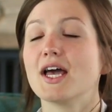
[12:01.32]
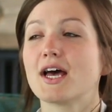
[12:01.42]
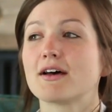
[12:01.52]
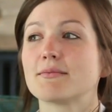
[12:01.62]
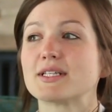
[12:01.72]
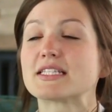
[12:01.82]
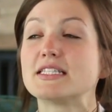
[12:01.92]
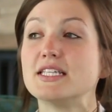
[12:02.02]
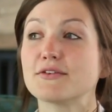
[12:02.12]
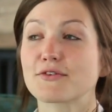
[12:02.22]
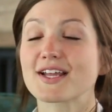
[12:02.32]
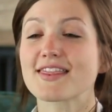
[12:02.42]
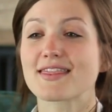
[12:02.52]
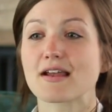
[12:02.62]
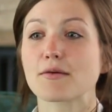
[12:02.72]
It's
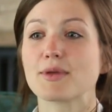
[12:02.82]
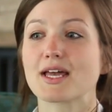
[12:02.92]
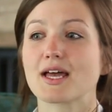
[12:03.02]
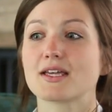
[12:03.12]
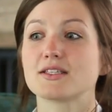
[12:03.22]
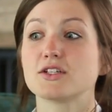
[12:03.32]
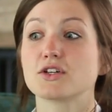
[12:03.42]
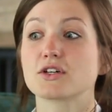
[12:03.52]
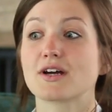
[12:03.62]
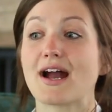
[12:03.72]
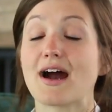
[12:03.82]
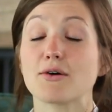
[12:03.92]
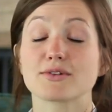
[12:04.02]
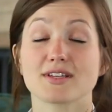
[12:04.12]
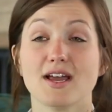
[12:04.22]
different there because you're
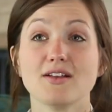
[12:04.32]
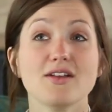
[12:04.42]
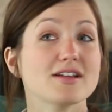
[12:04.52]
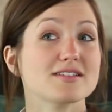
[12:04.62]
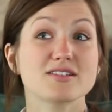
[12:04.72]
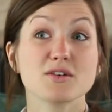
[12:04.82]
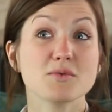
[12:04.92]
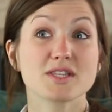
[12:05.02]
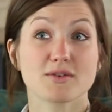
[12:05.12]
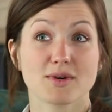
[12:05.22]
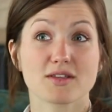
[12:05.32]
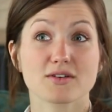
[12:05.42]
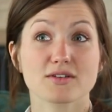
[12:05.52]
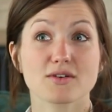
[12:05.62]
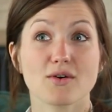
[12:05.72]
outside a lot still when the
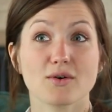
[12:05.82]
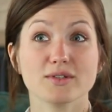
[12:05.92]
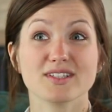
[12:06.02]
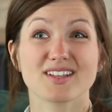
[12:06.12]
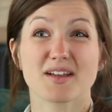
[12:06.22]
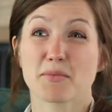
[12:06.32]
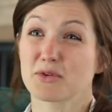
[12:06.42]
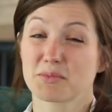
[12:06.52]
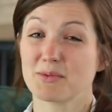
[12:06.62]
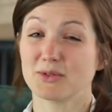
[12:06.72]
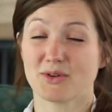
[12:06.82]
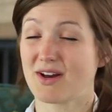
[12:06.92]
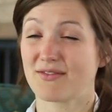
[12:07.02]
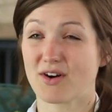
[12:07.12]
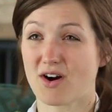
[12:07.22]
weather is cold. Like most people don't
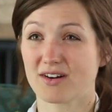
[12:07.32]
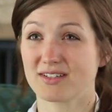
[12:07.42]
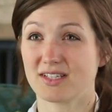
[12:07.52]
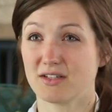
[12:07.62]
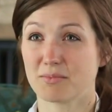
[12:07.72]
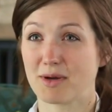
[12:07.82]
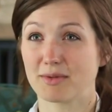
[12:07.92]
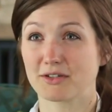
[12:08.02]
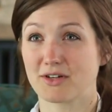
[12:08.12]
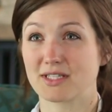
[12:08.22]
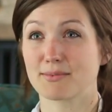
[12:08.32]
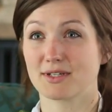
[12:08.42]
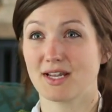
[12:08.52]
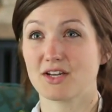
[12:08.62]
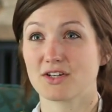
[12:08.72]
have cars, they use public
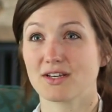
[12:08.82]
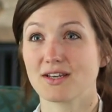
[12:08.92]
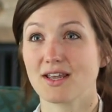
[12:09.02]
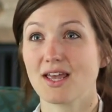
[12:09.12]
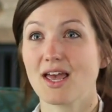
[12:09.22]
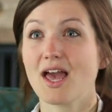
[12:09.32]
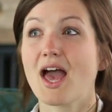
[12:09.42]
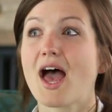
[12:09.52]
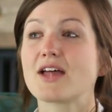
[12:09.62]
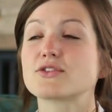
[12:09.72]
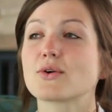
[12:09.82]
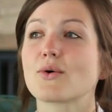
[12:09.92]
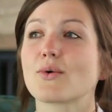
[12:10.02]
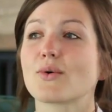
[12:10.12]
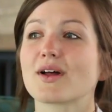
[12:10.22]
transportation. And
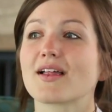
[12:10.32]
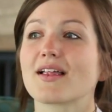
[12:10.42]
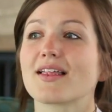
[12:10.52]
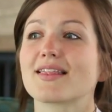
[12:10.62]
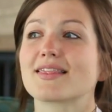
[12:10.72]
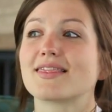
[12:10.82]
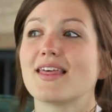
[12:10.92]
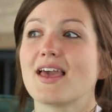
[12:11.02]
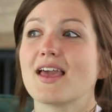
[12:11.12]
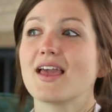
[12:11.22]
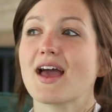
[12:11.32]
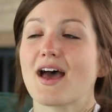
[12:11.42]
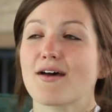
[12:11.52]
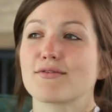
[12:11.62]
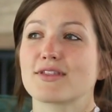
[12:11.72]
so they
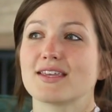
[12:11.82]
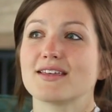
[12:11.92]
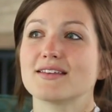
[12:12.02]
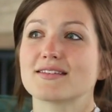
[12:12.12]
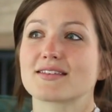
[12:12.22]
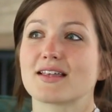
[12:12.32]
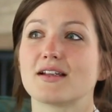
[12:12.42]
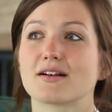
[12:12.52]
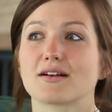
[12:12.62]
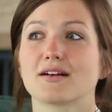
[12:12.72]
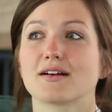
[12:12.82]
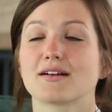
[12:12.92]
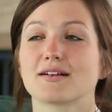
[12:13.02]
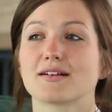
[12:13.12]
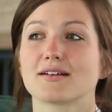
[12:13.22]
have things that
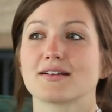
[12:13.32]
are